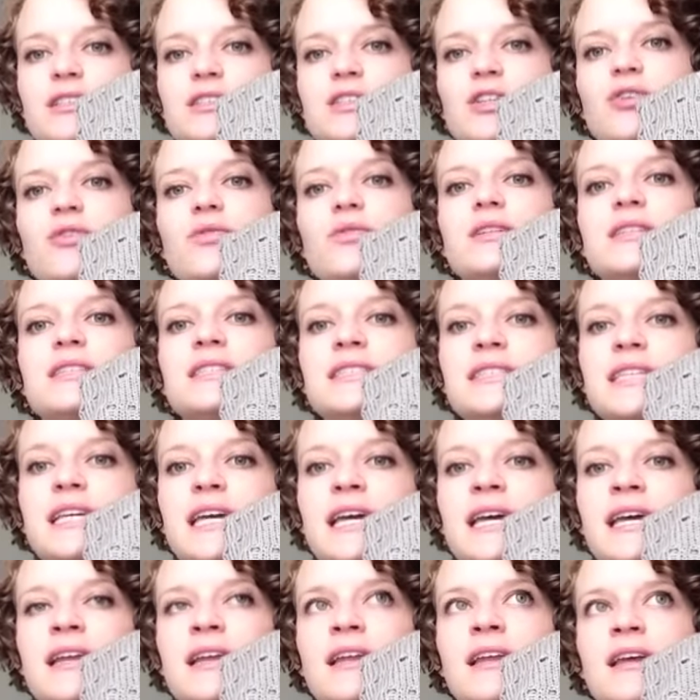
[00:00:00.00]
So you could see
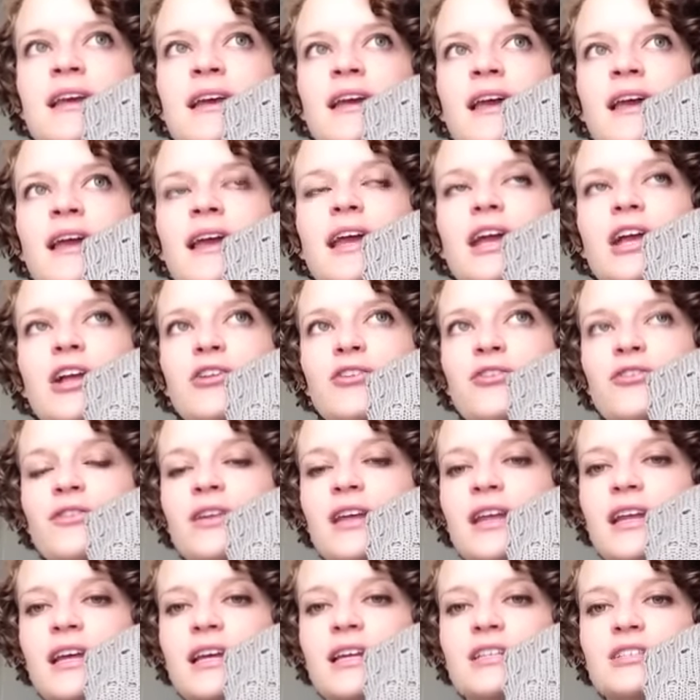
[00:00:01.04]
it in your
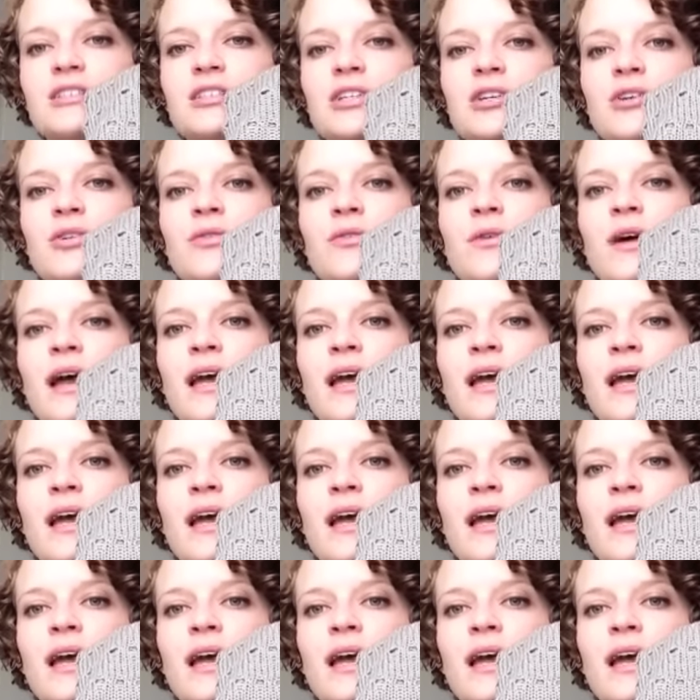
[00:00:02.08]
knitting too,